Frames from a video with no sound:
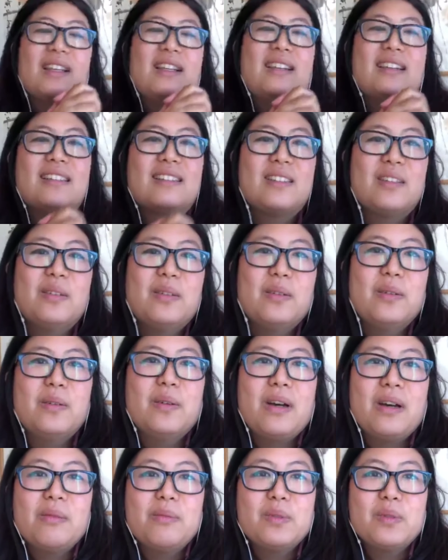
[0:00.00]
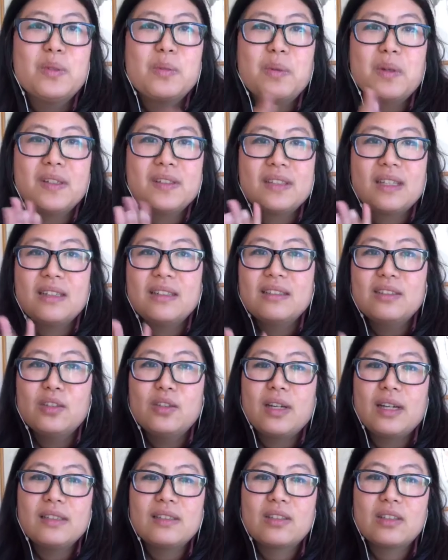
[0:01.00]
So I'm super excited that you
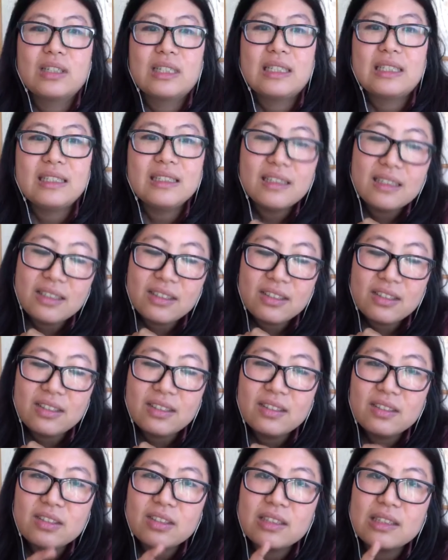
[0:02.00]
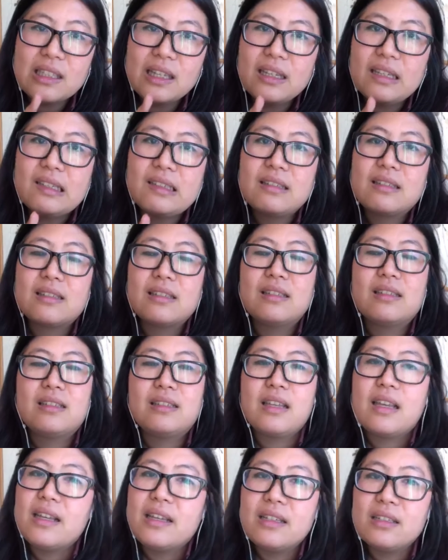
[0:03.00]
guys are here. Today is the
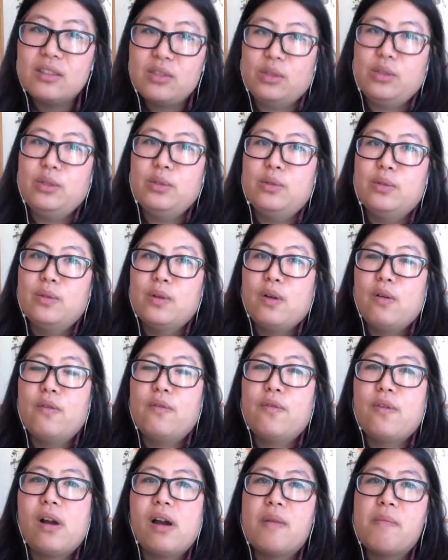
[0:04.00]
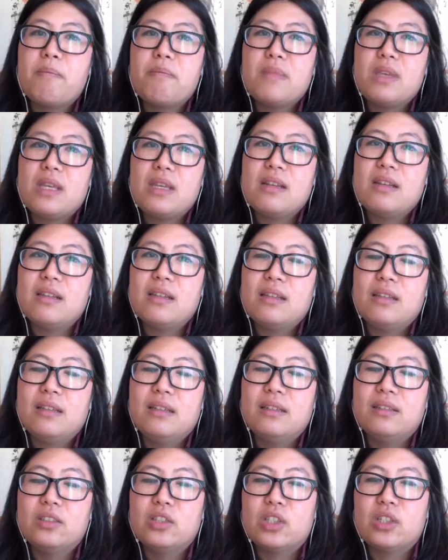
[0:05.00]
day 2 of our
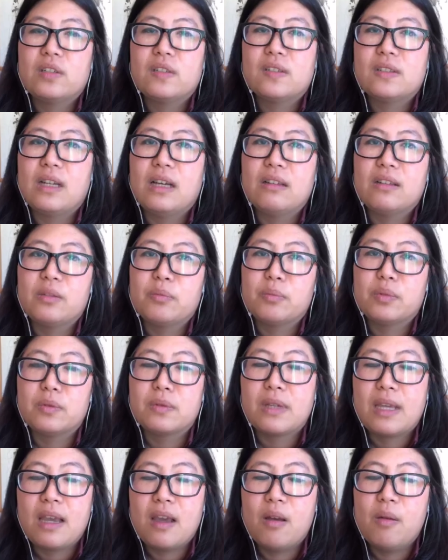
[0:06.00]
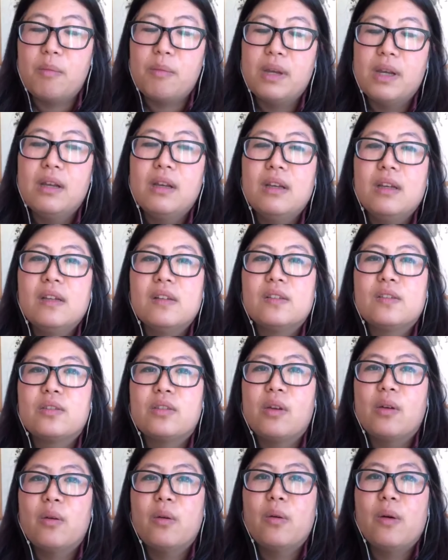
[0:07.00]
mini interior styling bootcamp.
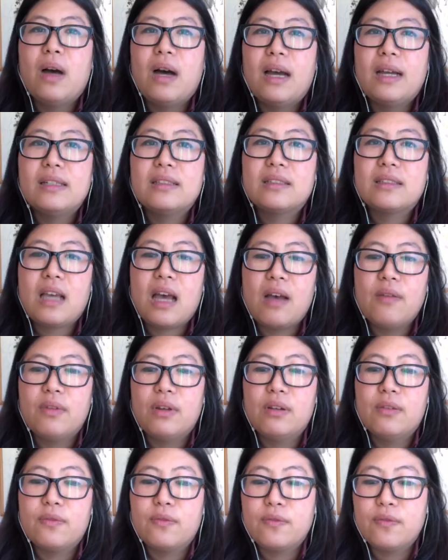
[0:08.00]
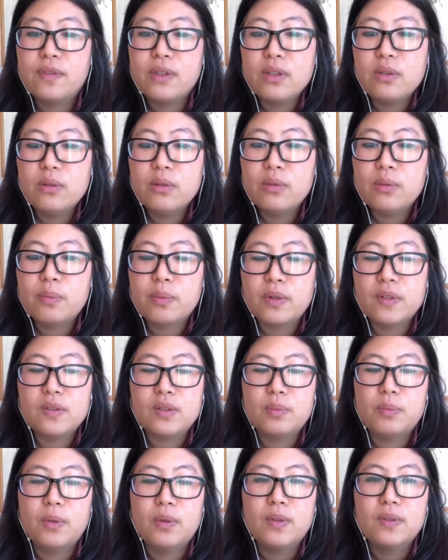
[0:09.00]
So I just have a few
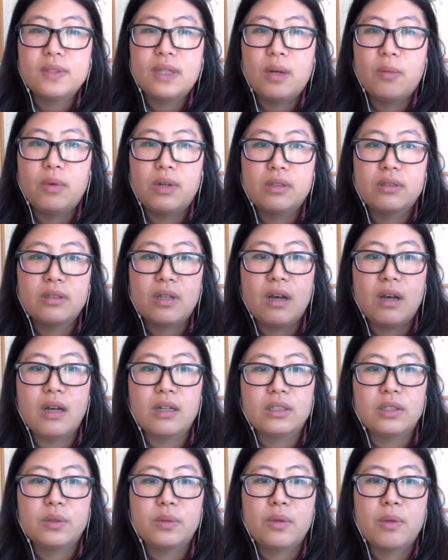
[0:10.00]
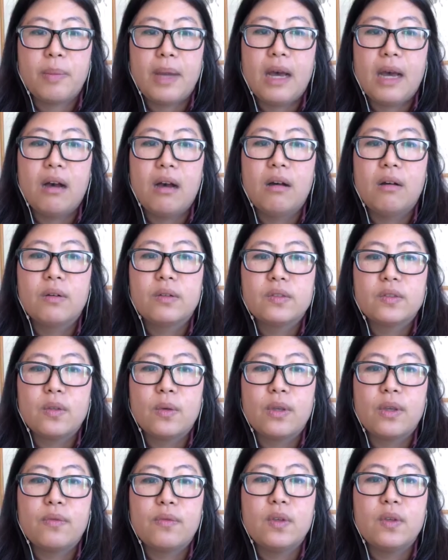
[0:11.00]
principles that I want to talk to you about.
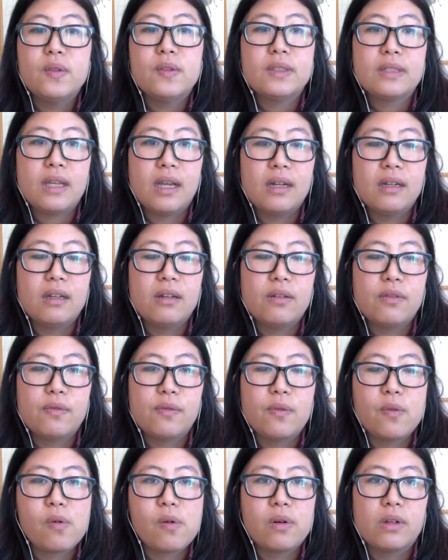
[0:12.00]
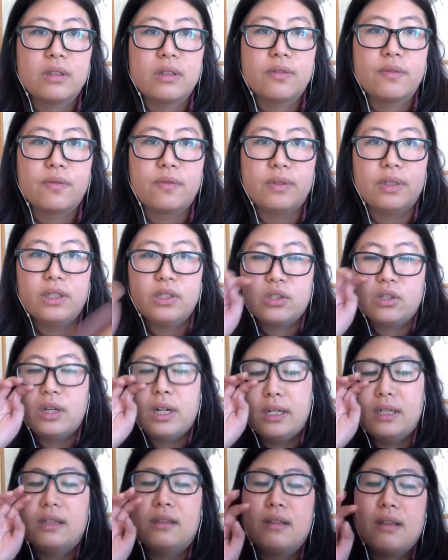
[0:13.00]
So if you signed up for the free
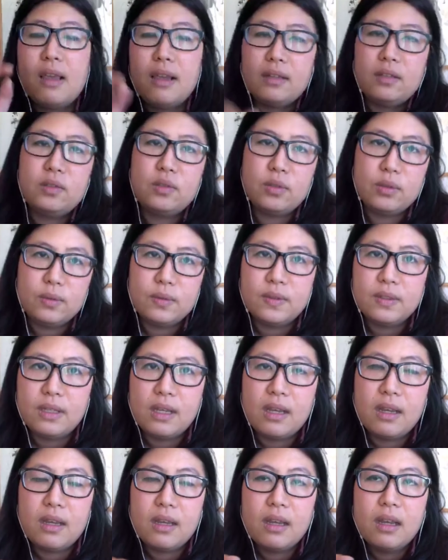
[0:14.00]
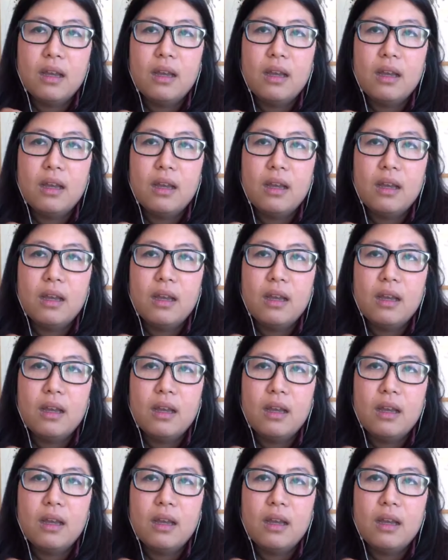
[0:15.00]
training next Tuesday,